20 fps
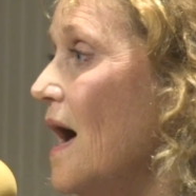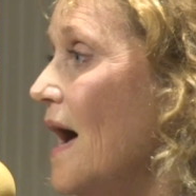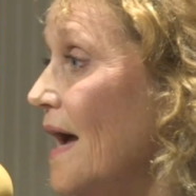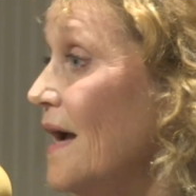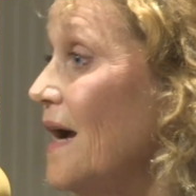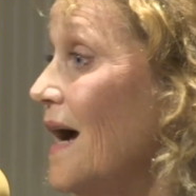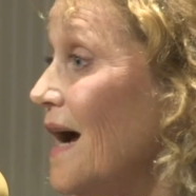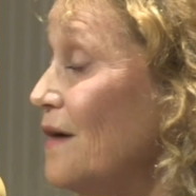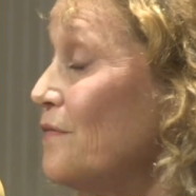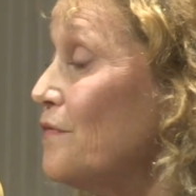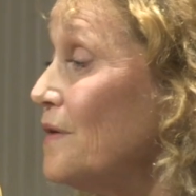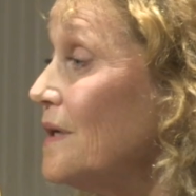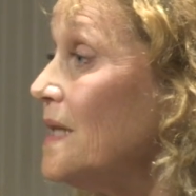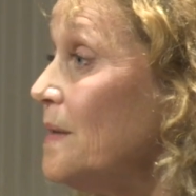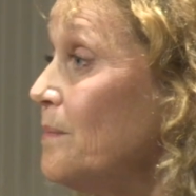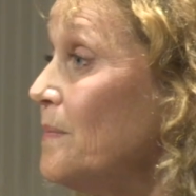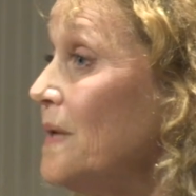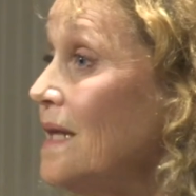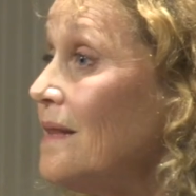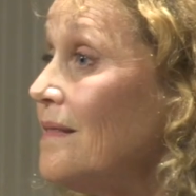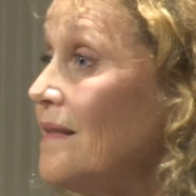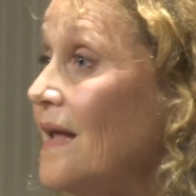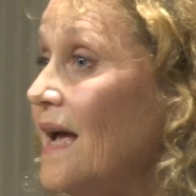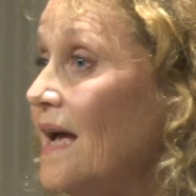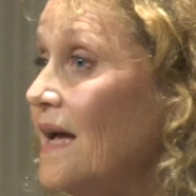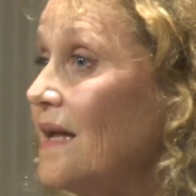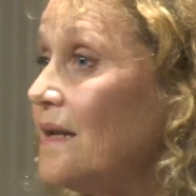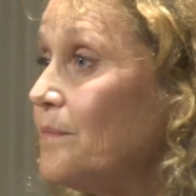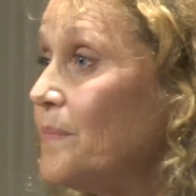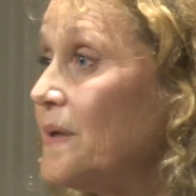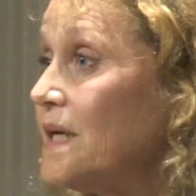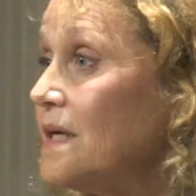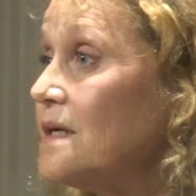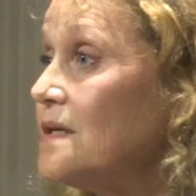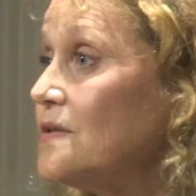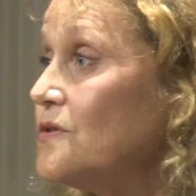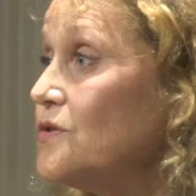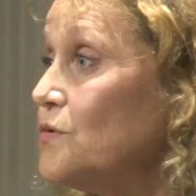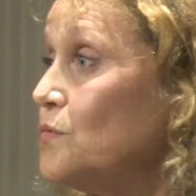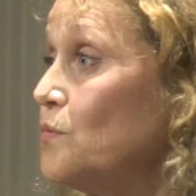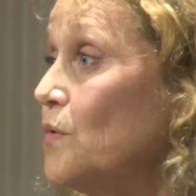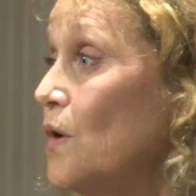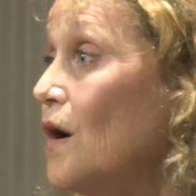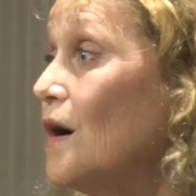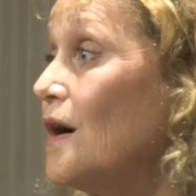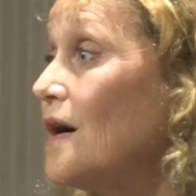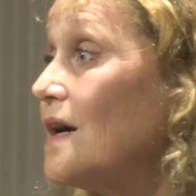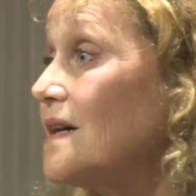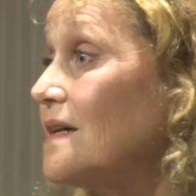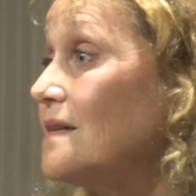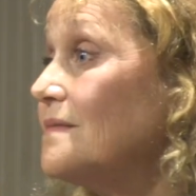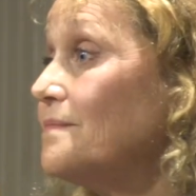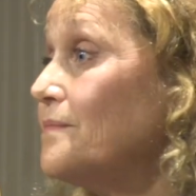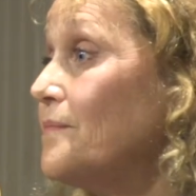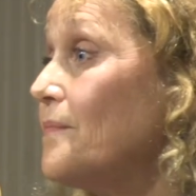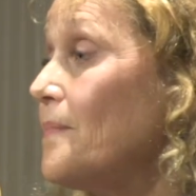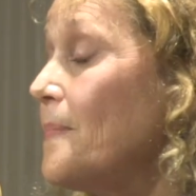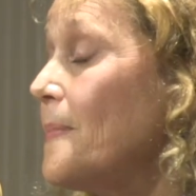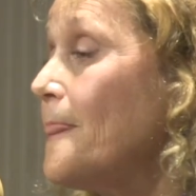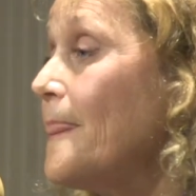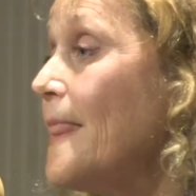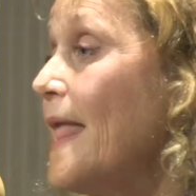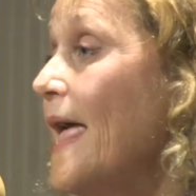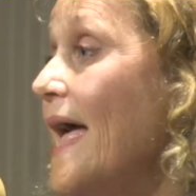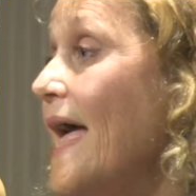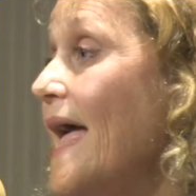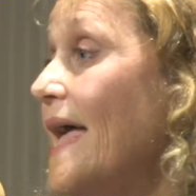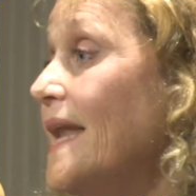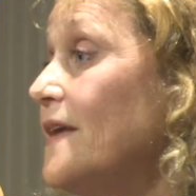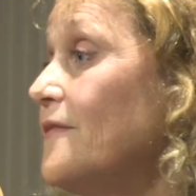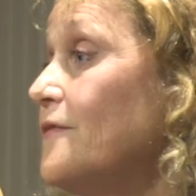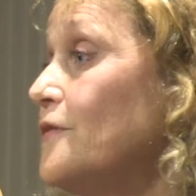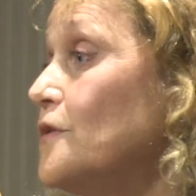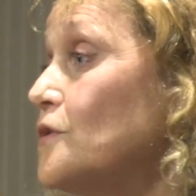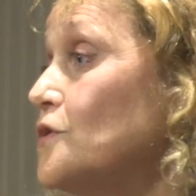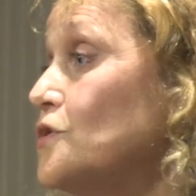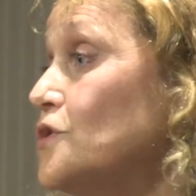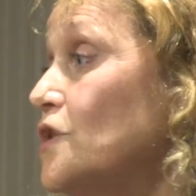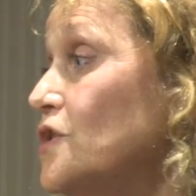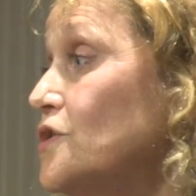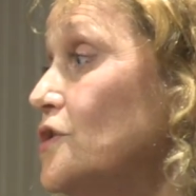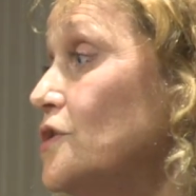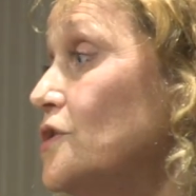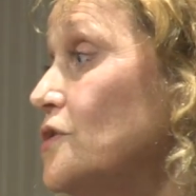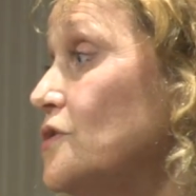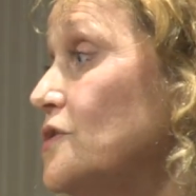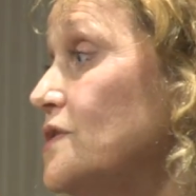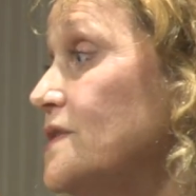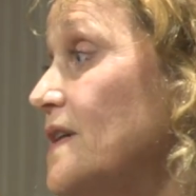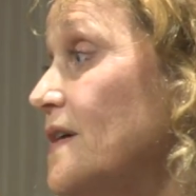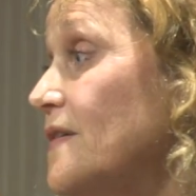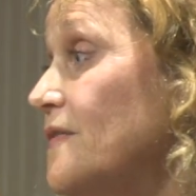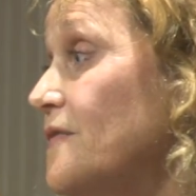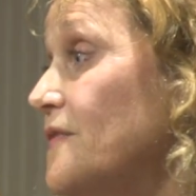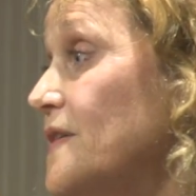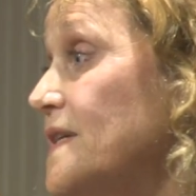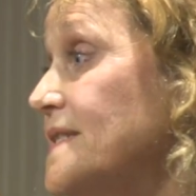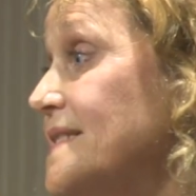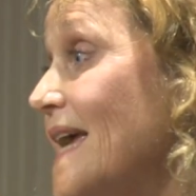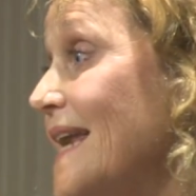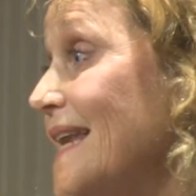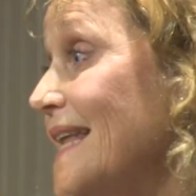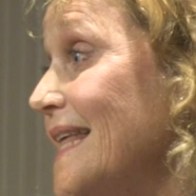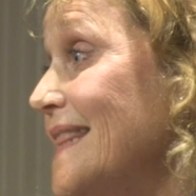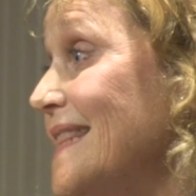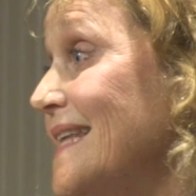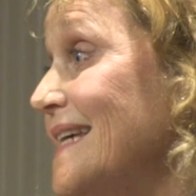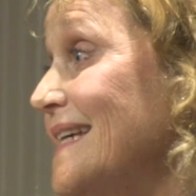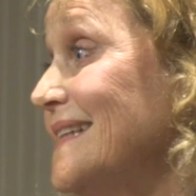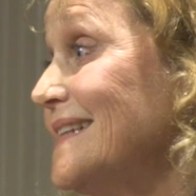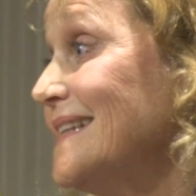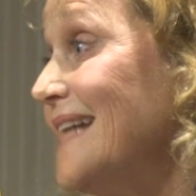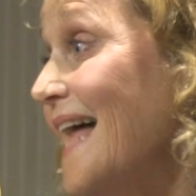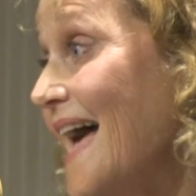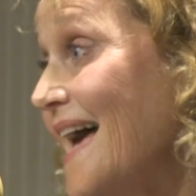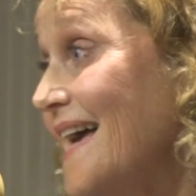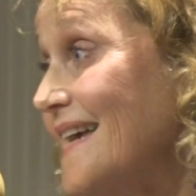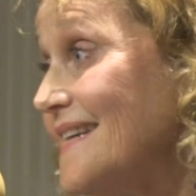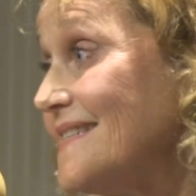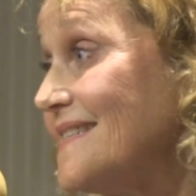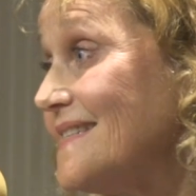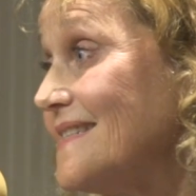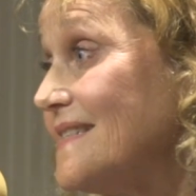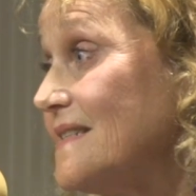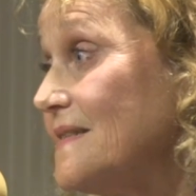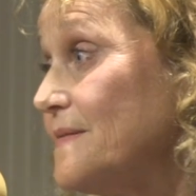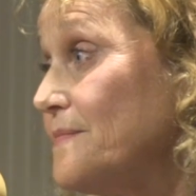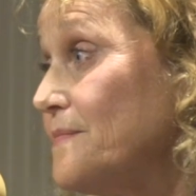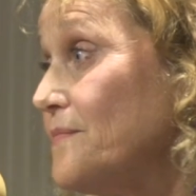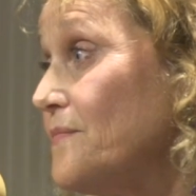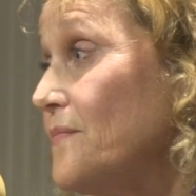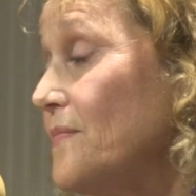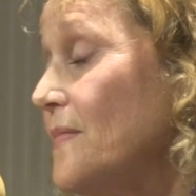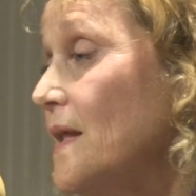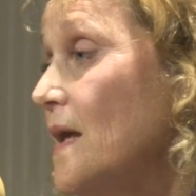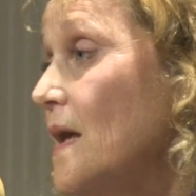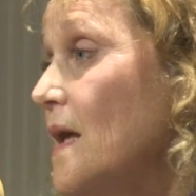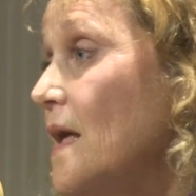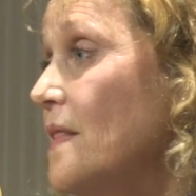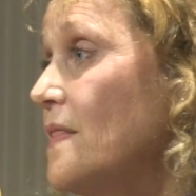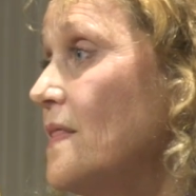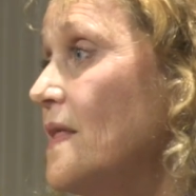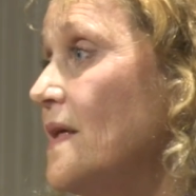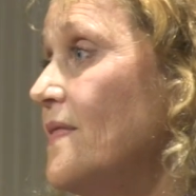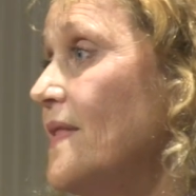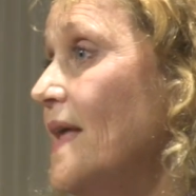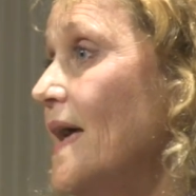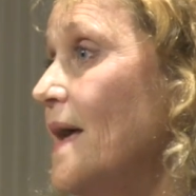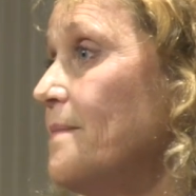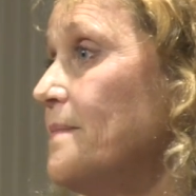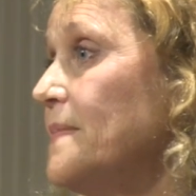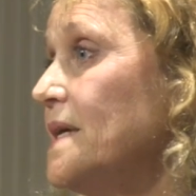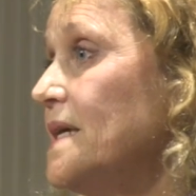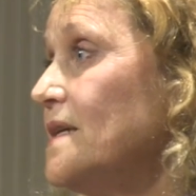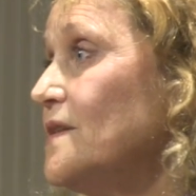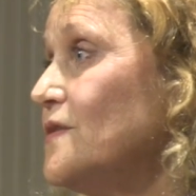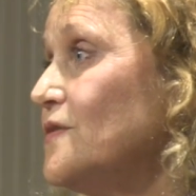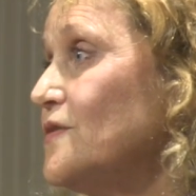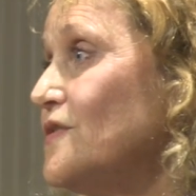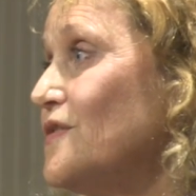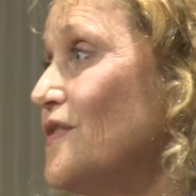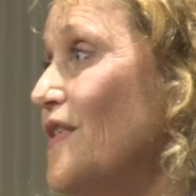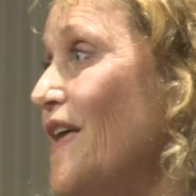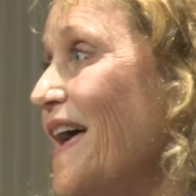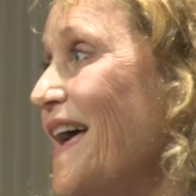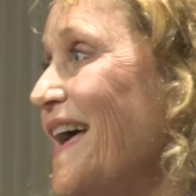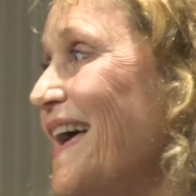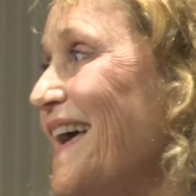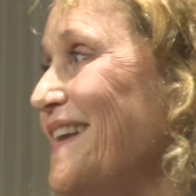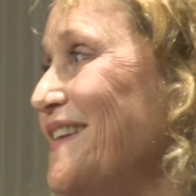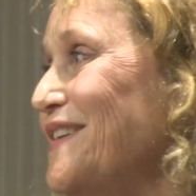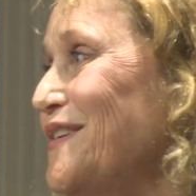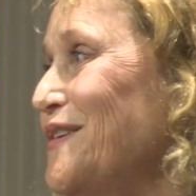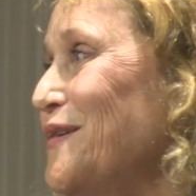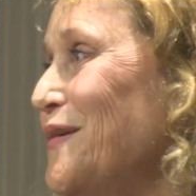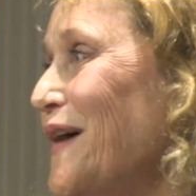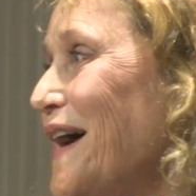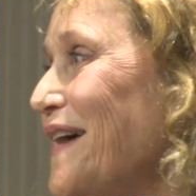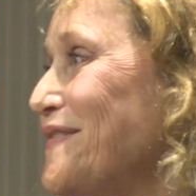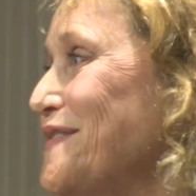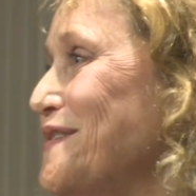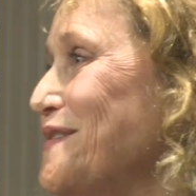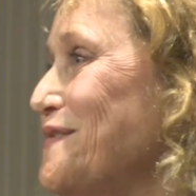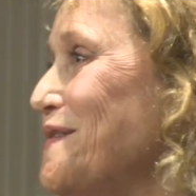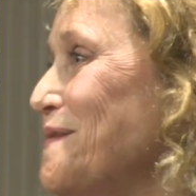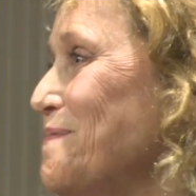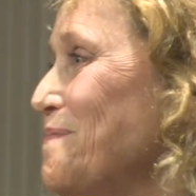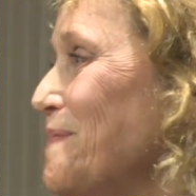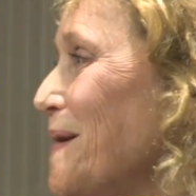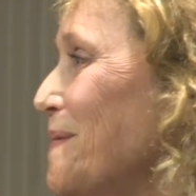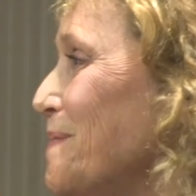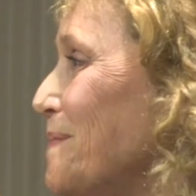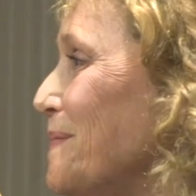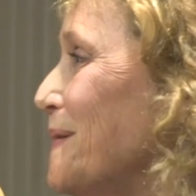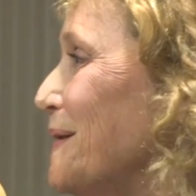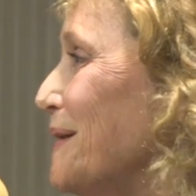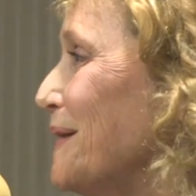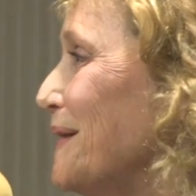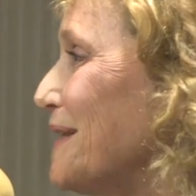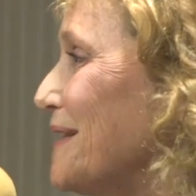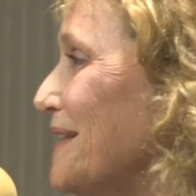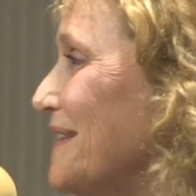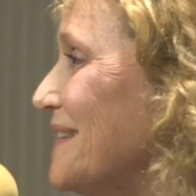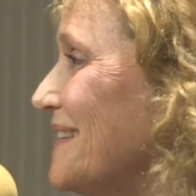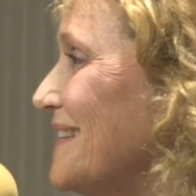I, I really mean that, because you are. And if you're judging yourself as anything less, then that means that you have to remember